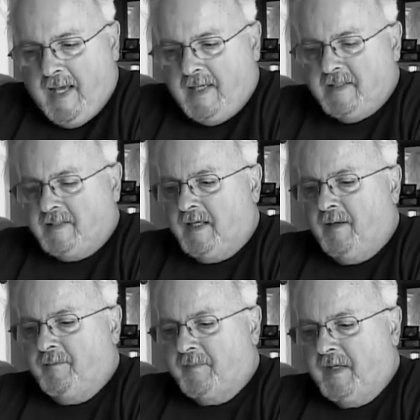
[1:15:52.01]
And
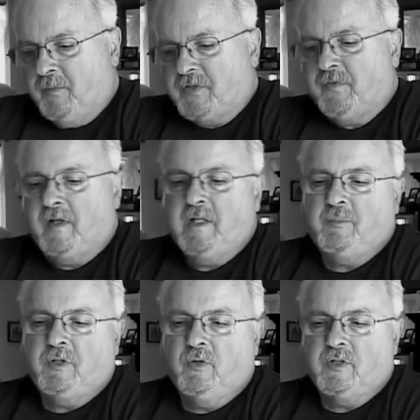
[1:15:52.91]
um, it was
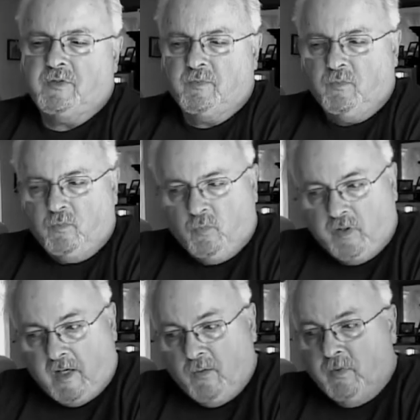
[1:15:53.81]
funny because
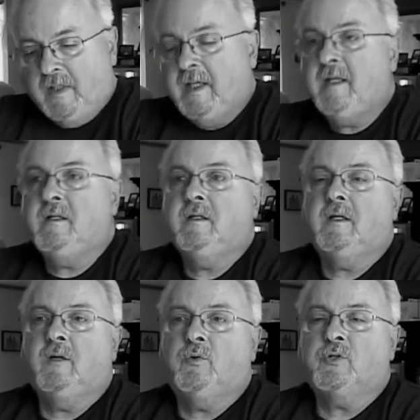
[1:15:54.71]
when I went
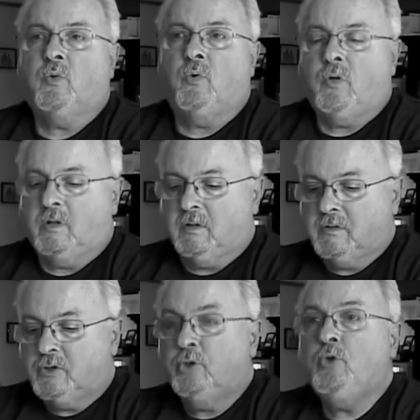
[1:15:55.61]
in, it was
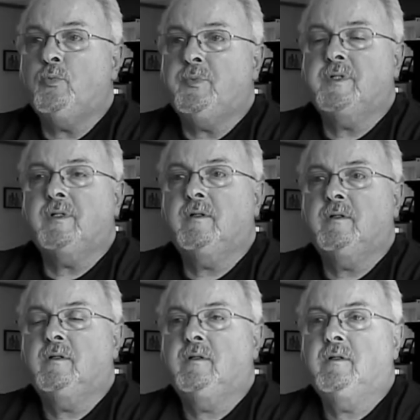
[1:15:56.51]
all tubes.
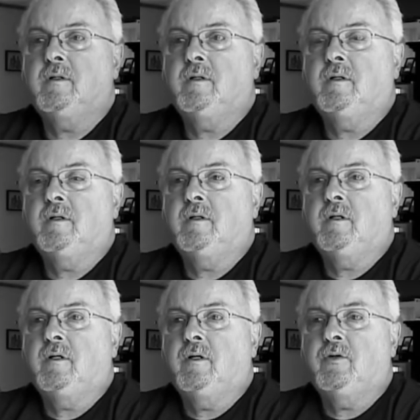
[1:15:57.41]

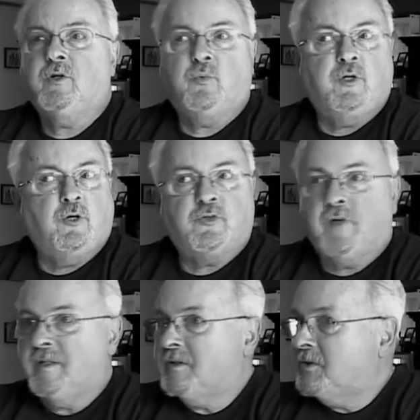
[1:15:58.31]
Oh yes. There were no
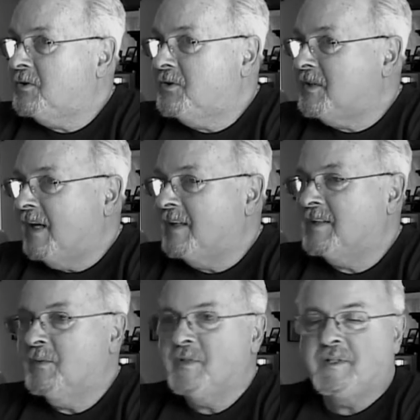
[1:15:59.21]
transistors yet.
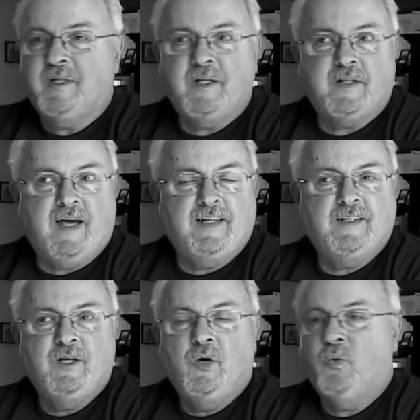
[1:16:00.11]
Mm. There was mm. none of that.